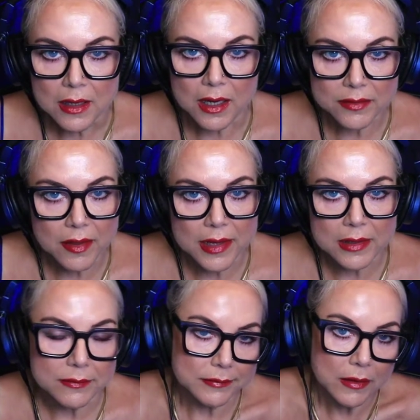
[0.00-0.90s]

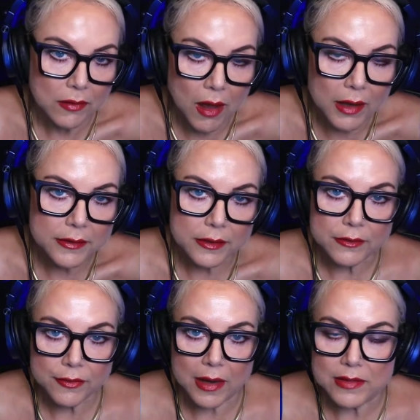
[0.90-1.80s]
unlike a lot
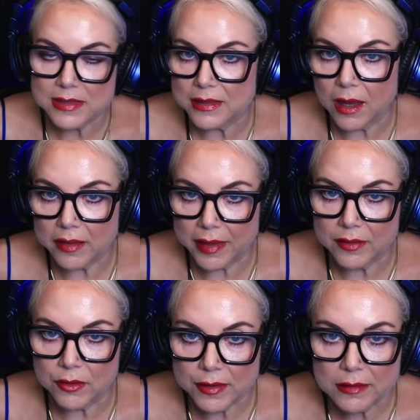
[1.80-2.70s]
of, I would say,
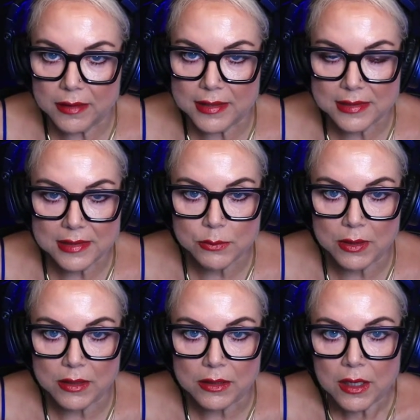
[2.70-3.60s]
online learning classes
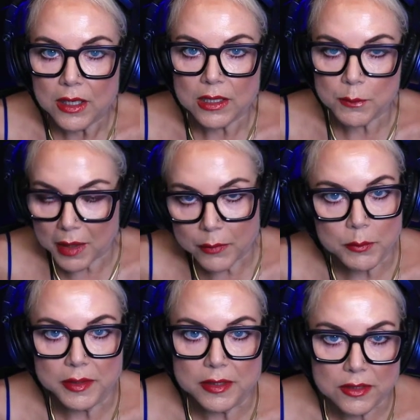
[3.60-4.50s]
where you
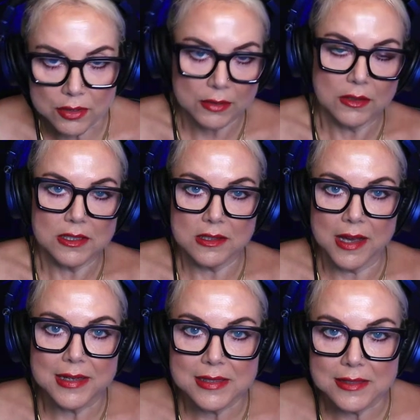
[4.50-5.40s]
probably took those
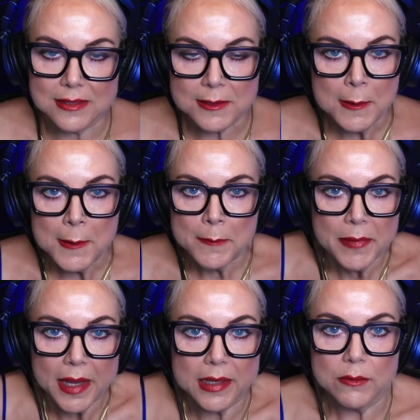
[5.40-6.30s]
classes
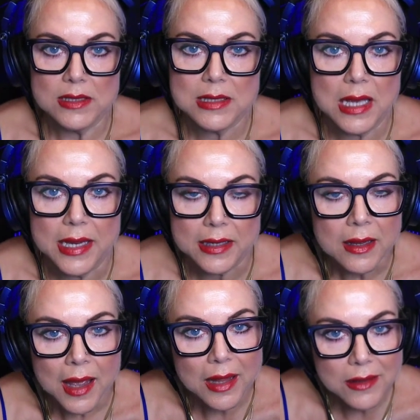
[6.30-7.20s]
and it was like,
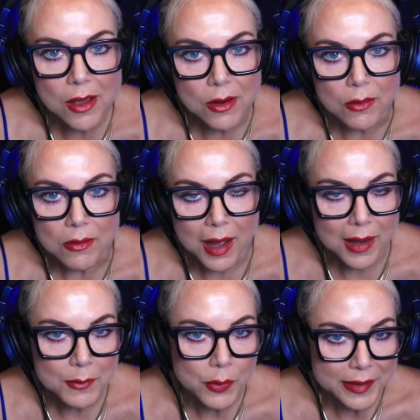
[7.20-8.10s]
hello,
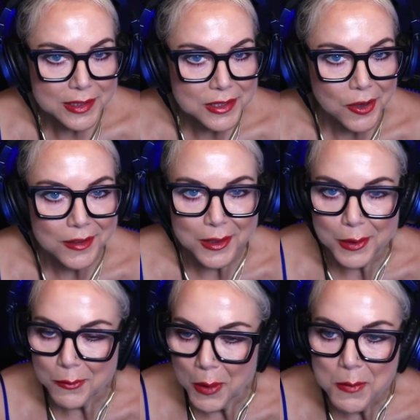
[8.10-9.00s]
I'm going to talk
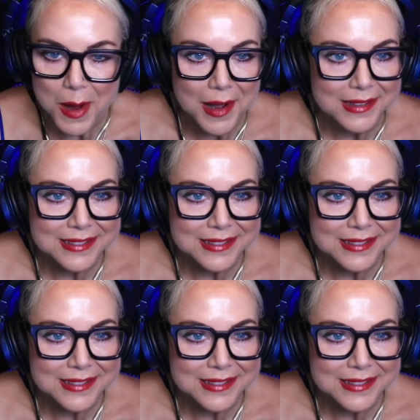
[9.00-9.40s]
like a robot.